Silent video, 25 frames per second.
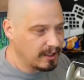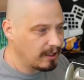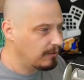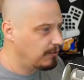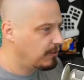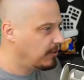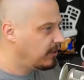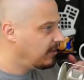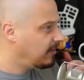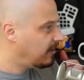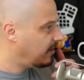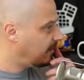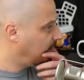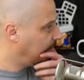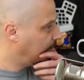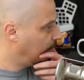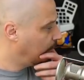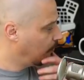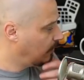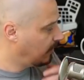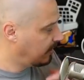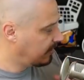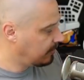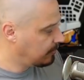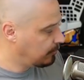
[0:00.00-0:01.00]
I think they do
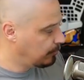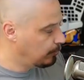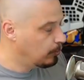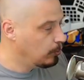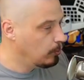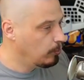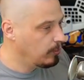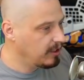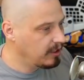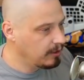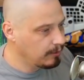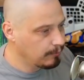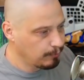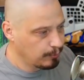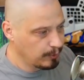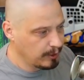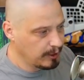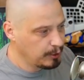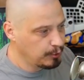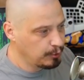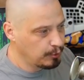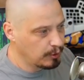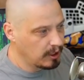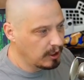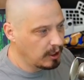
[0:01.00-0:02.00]
like a two week free
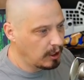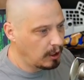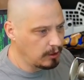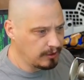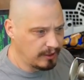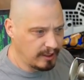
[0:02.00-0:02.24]
trial.